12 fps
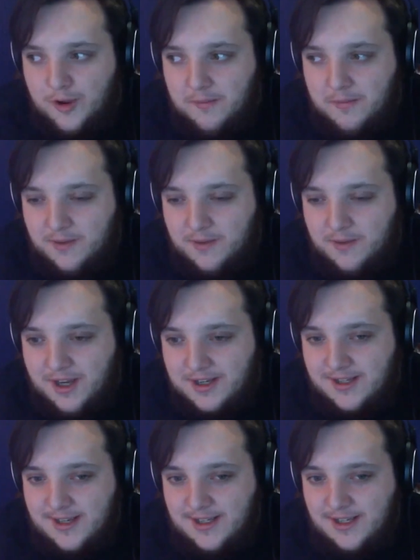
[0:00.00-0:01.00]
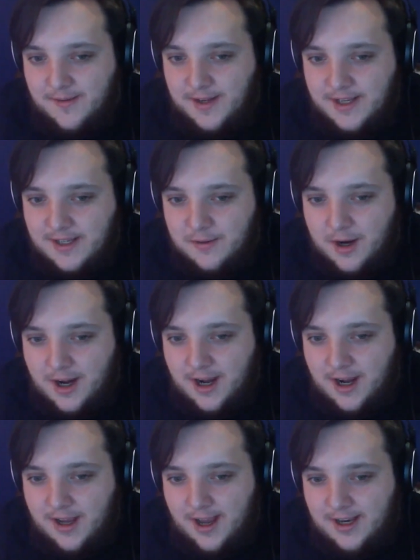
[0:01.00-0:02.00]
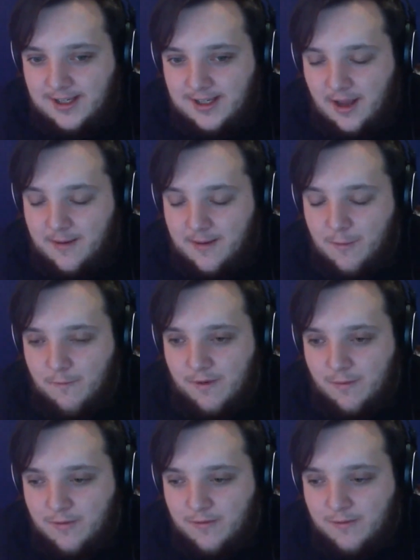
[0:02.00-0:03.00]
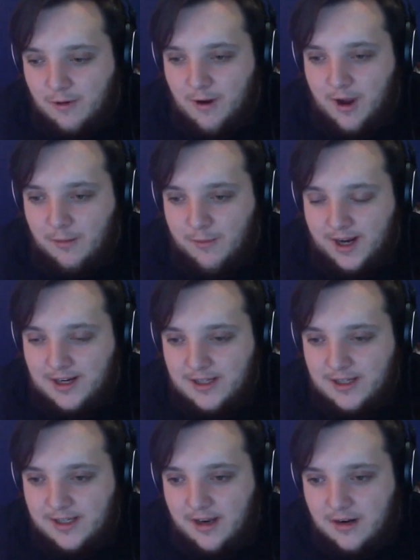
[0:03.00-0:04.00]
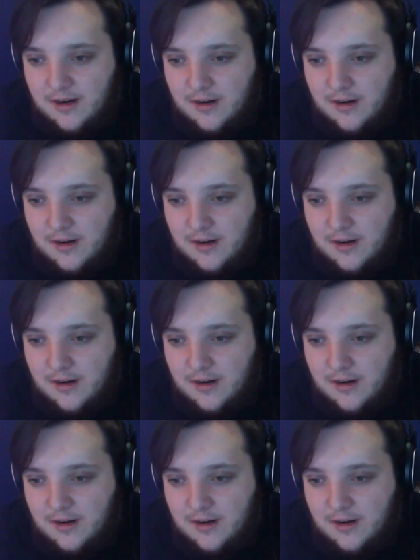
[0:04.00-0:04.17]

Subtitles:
it, but because the sensitivity is so high, any slight movement will crank it back to the center.